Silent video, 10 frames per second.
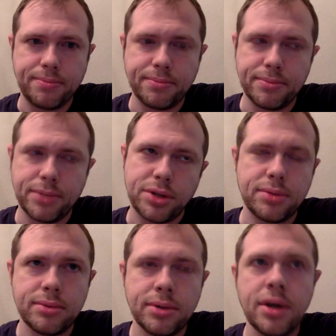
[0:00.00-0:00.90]

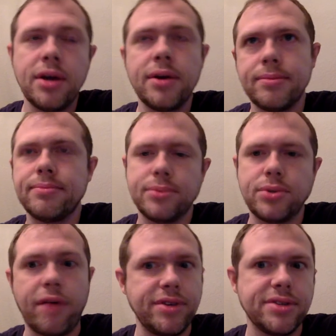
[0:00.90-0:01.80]
which
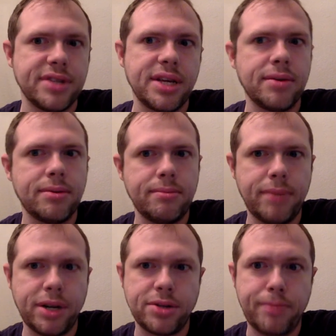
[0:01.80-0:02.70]
was obviously
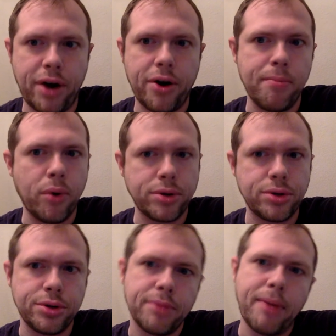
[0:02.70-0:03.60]
much better and more
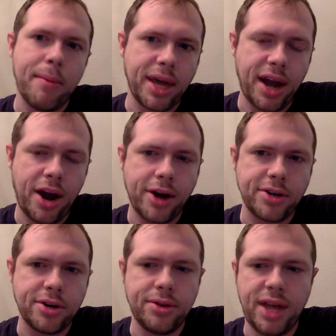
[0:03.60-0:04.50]
true to the Batman
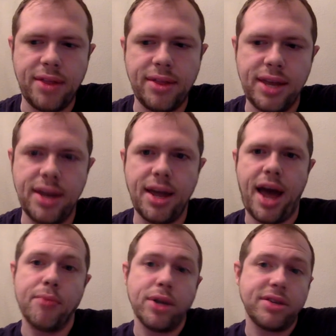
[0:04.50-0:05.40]
character than the
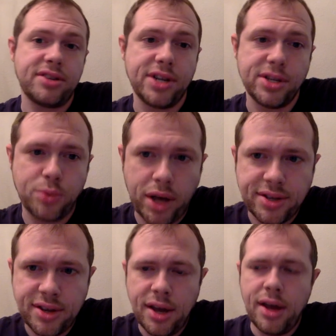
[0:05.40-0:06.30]
Adam West series
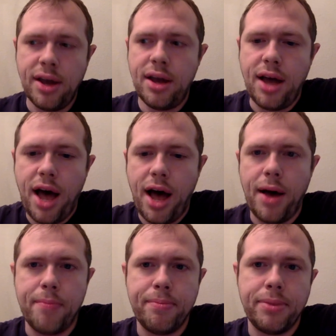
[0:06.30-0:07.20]
was,
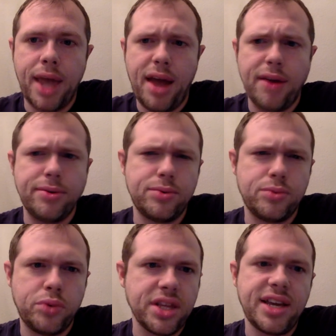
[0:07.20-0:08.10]
and
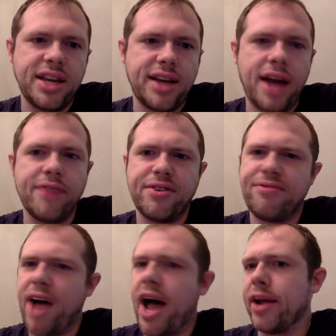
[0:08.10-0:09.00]
really kind of
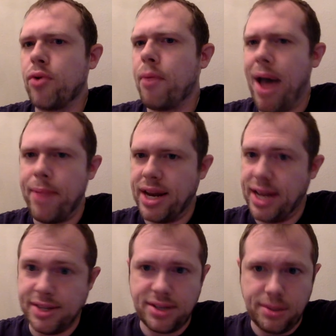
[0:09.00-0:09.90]
defined what Batman
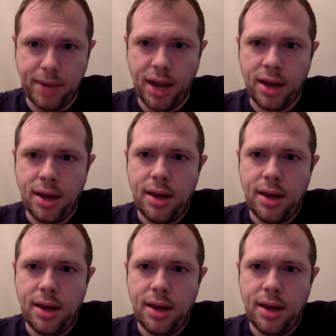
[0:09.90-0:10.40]
is to me.